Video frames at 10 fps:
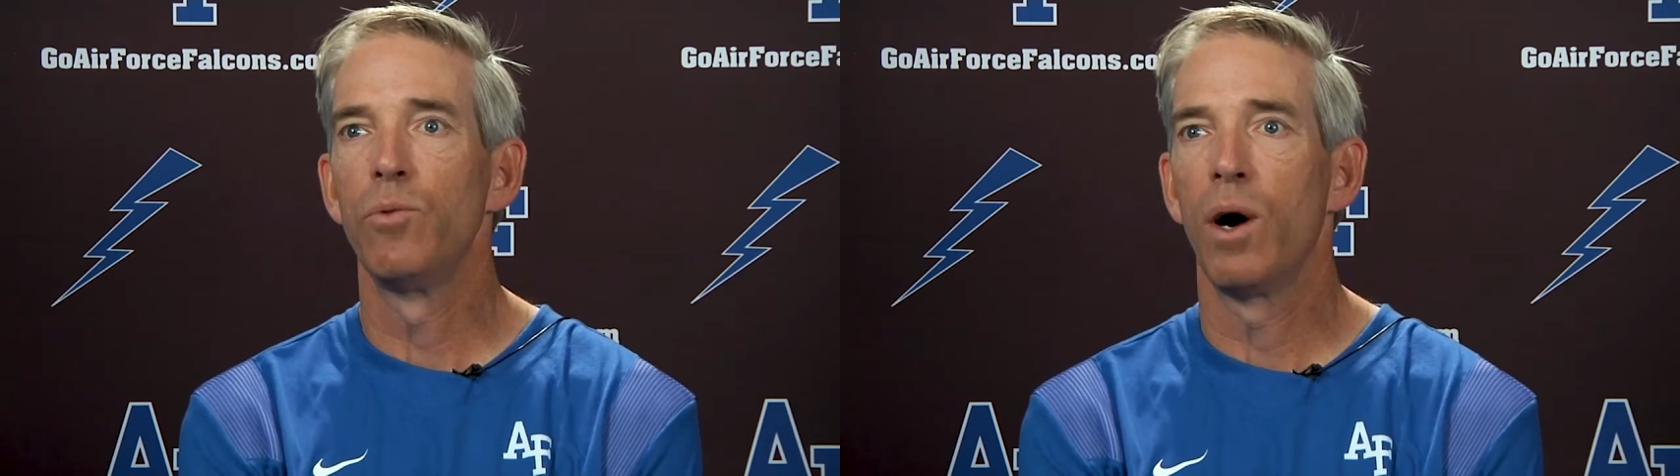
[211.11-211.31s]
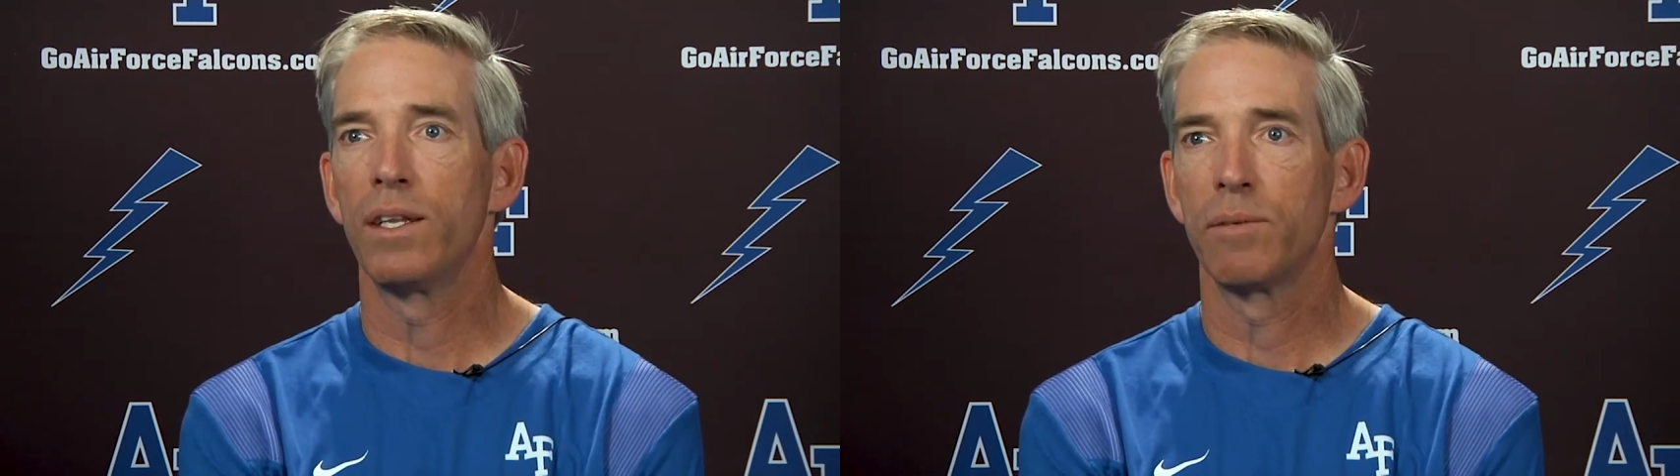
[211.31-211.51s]

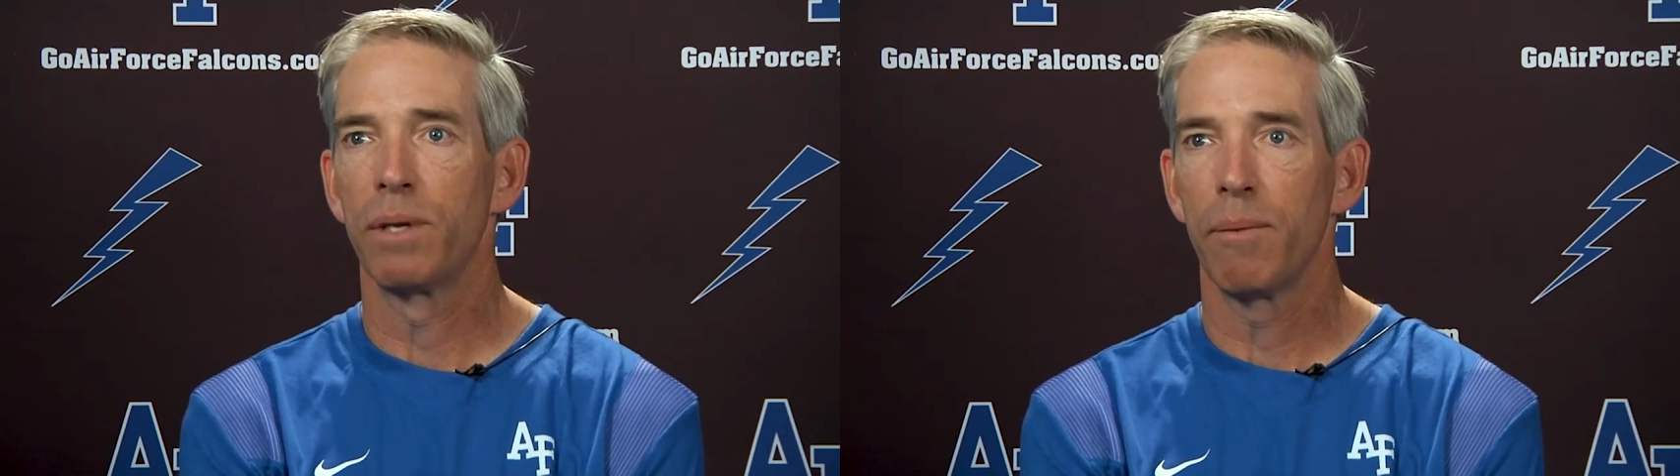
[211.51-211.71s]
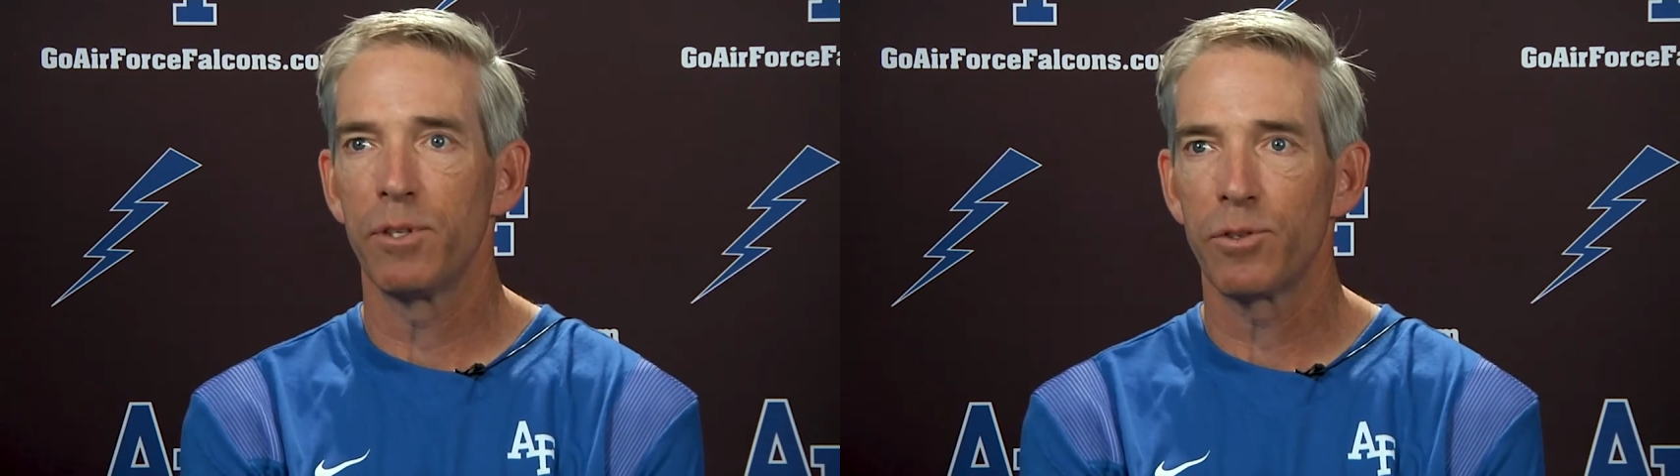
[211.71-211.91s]
want some
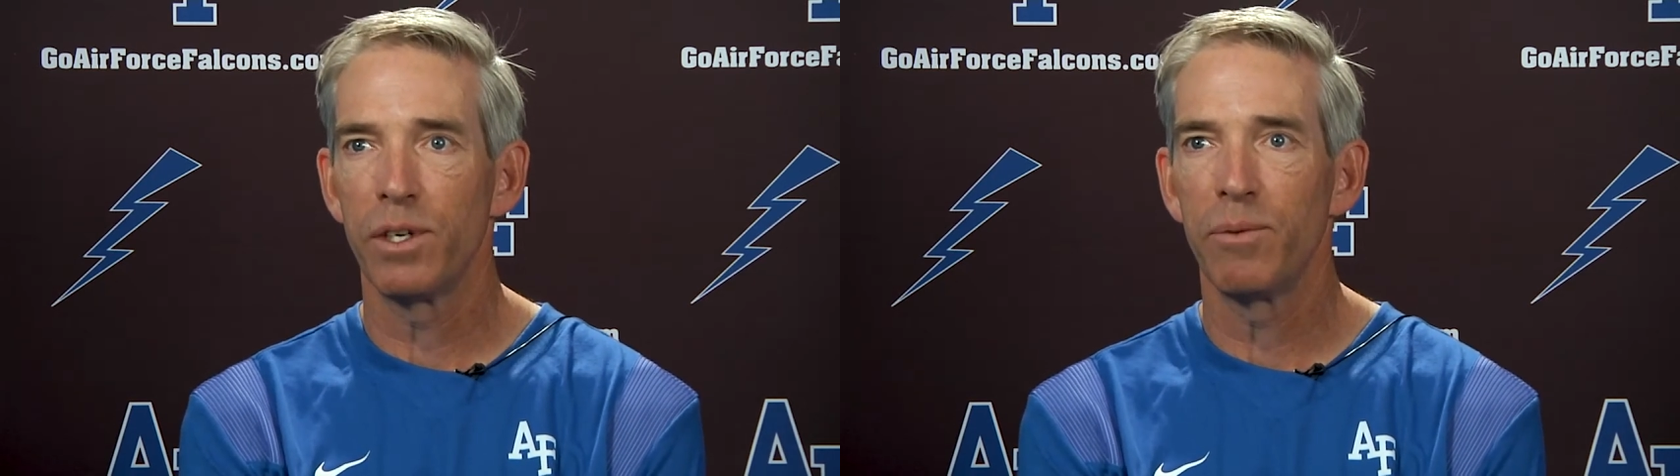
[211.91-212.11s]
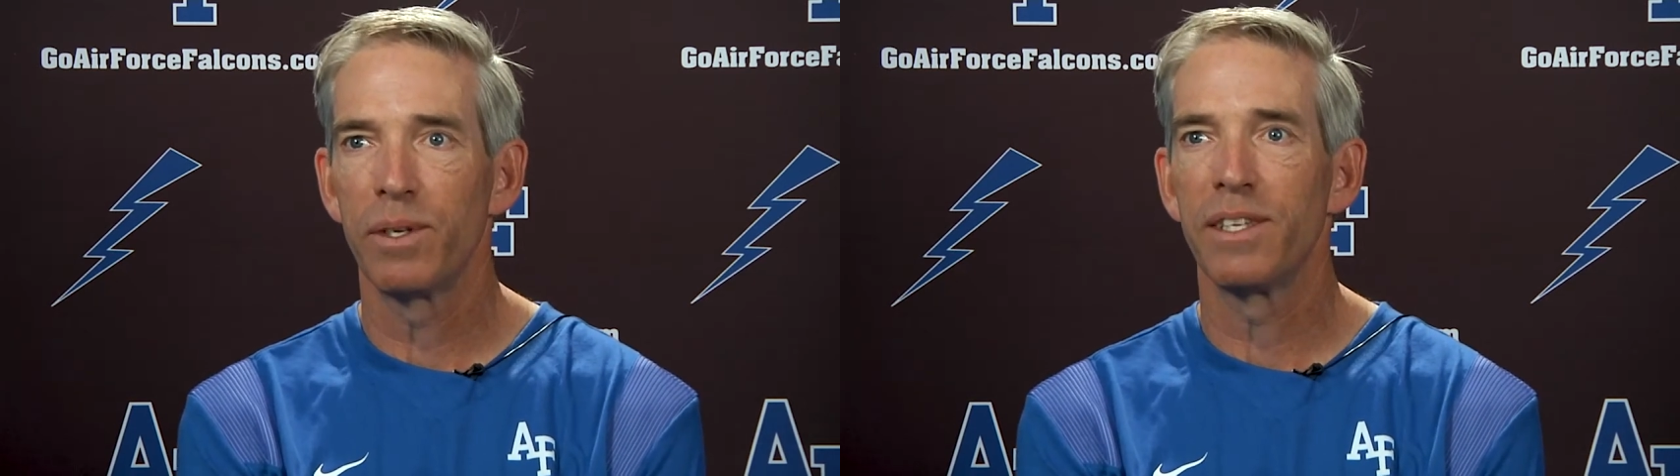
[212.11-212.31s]

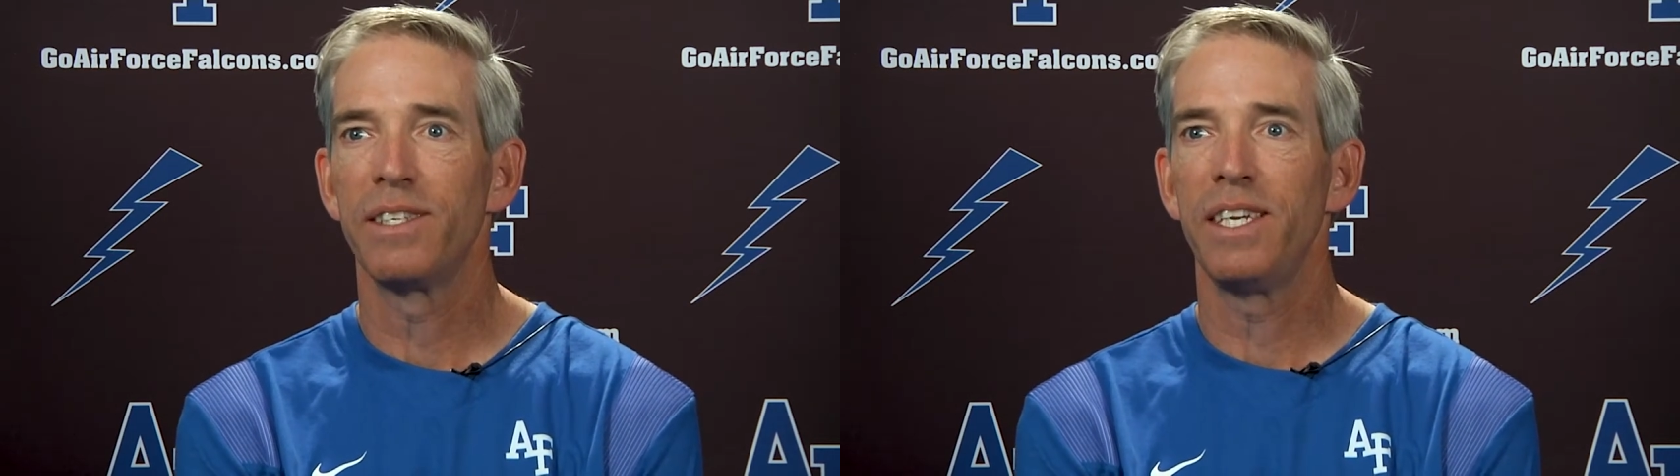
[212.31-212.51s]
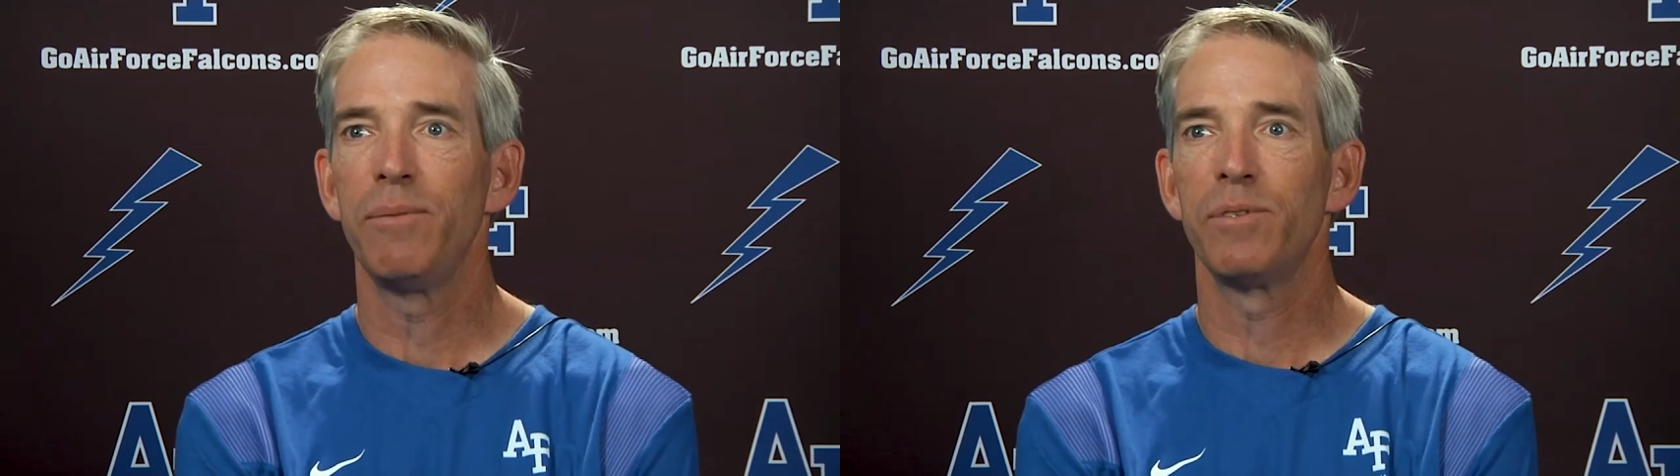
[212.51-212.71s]
chemistry with the
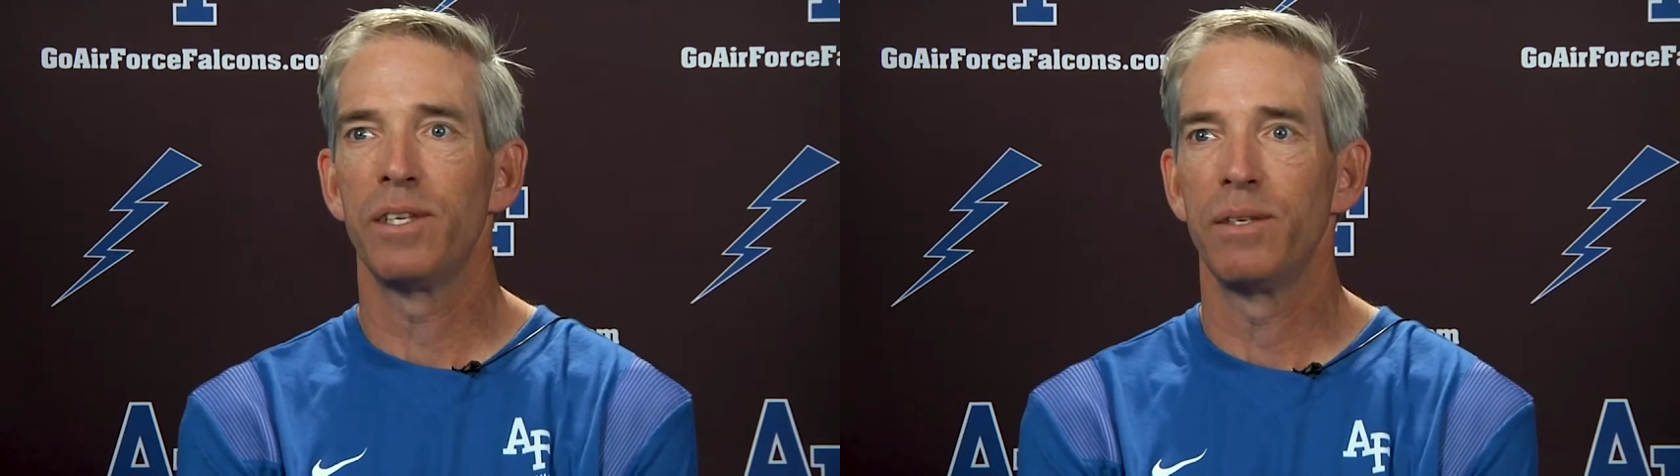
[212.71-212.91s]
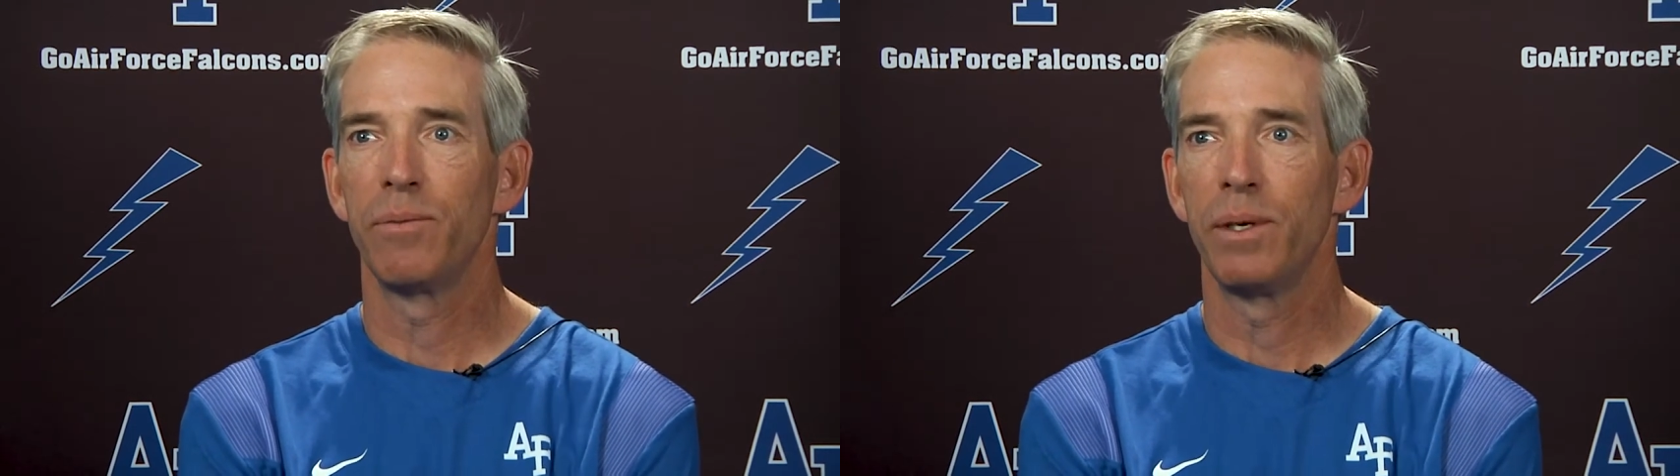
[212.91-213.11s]
teams,
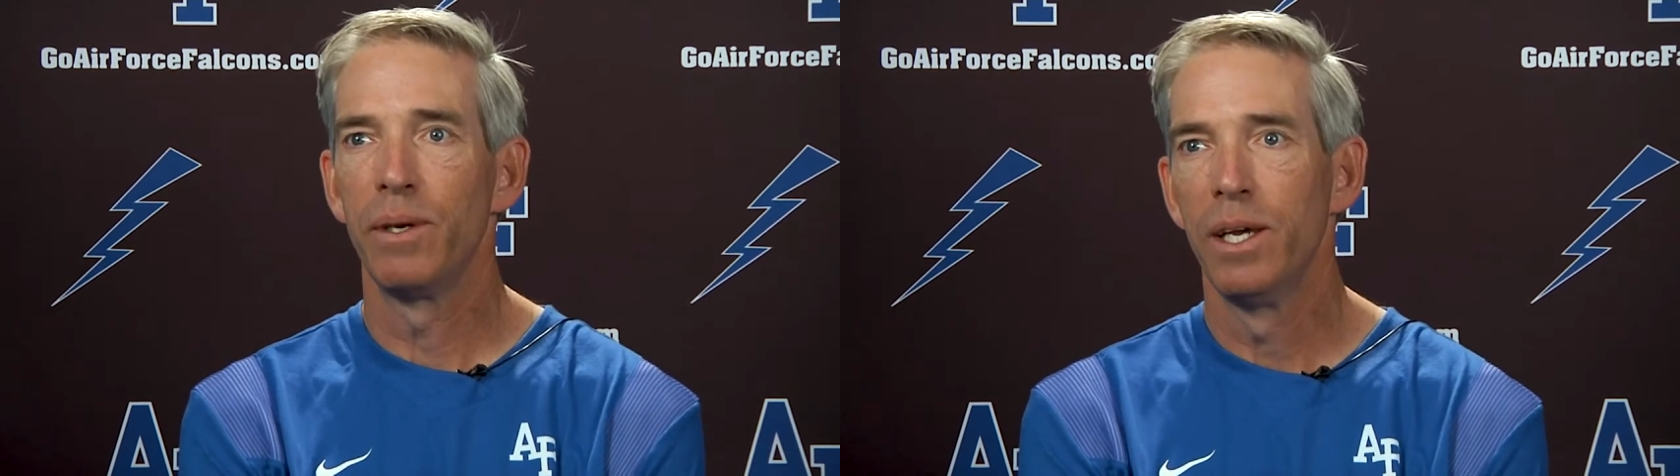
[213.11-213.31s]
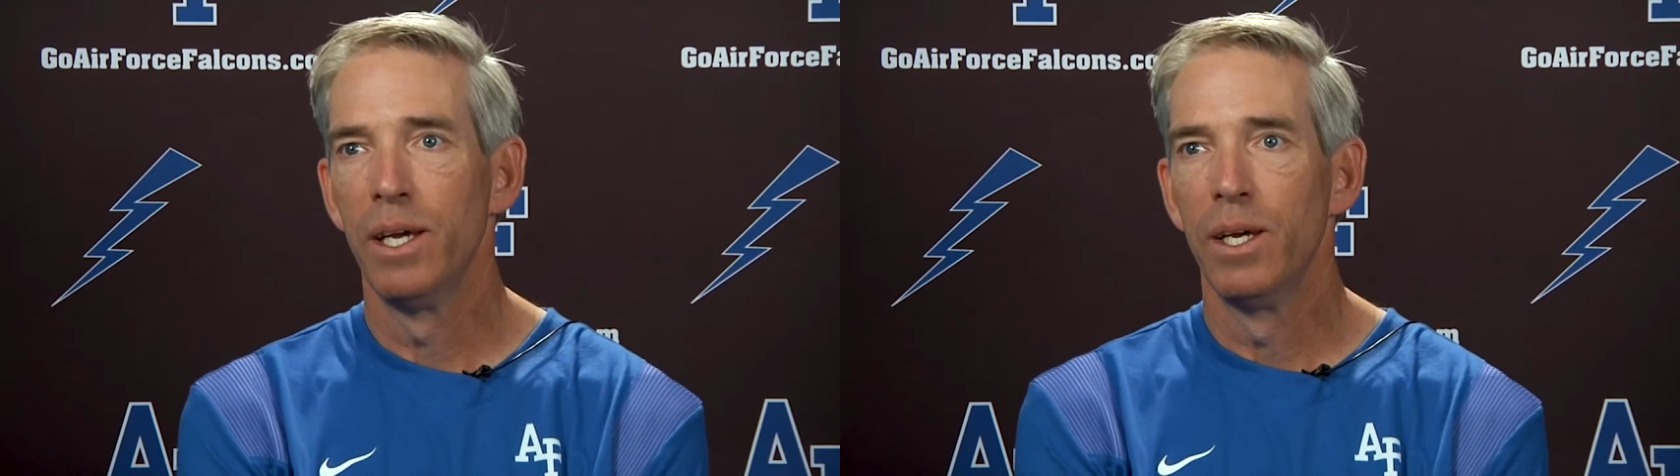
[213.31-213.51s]
and we